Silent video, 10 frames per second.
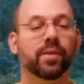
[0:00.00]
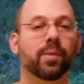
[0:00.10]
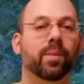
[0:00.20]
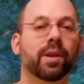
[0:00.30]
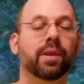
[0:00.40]

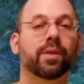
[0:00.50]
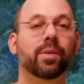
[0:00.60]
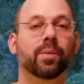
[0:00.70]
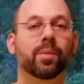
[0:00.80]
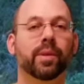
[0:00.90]
what do you
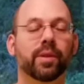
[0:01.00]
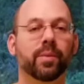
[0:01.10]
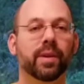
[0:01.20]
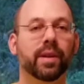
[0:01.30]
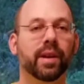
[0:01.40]
do when you
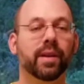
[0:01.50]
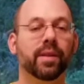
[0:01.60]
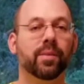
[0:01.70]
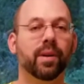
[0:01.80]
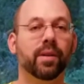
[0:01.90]
want to get
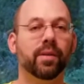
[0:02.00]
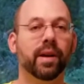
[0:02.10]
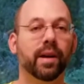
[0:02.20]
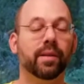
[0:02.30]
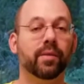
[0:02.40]
the water
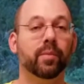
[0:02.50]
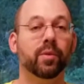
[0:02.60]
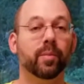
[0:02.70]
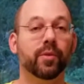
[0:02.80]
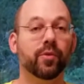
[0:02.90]
out of a
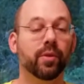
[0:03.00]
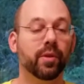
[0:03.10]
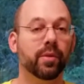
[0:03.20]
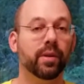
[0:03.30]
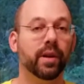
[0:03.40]
more mature
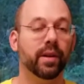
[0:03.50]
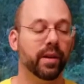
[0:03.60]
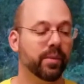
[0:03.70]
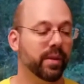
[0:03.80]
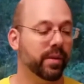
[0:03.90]
coconut
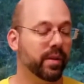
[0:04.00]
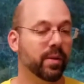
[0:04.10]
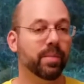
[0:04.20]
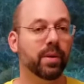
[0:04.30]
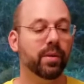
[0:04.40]
and one of the
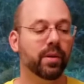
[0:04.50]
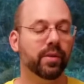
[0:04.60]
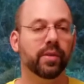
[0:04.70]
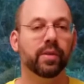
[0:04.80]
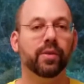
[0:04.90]
little
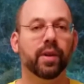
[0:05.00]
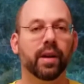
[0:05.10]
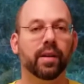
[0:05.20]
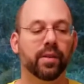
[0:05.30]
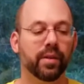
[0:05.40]
pokers is
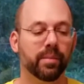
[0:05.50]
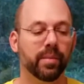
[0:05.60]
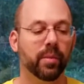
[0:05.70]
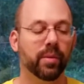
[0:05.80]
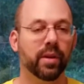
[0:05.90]
not going to
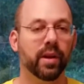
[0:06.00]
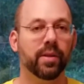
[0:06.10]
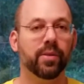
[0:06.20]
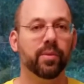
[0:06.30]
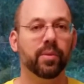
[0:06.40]
be able to cut
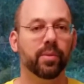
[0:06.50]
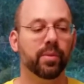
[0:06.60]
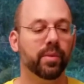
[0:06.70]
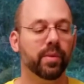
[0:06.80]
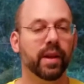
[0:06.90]
through
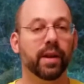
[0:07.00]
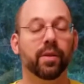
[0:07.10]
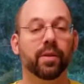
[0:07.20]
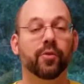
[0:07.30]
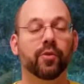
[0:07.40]
that
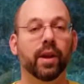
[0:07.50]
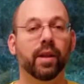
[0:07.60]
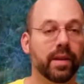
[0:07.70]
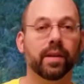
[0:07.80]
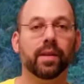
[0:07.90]
hard shell?
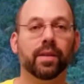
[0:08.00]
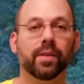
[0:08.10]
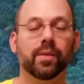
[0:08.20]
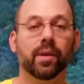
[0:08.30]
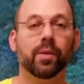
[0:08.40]

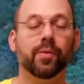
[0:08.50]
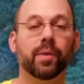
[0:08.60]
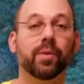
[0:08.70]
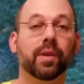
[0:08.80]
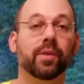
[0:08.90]
There are a
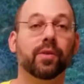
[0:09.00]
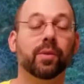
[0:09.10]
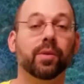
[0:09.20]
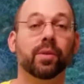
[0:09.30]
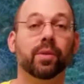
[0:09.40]
few things you
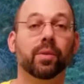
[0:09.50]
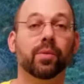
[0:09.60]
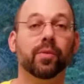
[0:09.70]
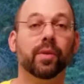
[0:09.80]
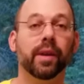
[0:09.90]
can do
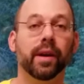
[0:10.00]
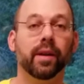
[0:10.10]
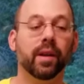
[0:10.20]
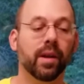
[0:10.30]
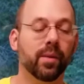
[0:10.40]
for
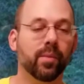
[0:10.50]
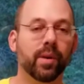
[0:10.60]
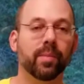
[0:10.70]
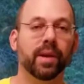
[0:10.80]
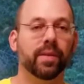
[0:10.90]
that.
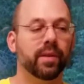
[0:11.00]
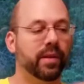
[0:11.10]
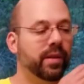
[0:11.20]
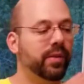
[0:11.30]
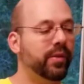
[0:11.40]
One method
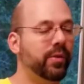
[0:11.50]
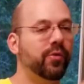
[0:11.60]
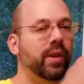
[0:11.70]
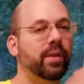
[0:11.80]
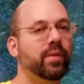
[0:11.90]
is you
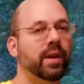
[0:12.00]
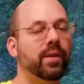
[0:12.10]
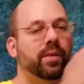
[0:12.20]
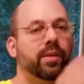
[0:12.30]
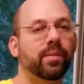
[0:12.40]
shave
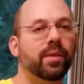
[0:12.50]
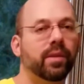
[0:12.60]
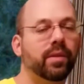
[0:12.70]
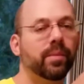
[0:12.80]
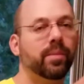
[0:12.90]
down the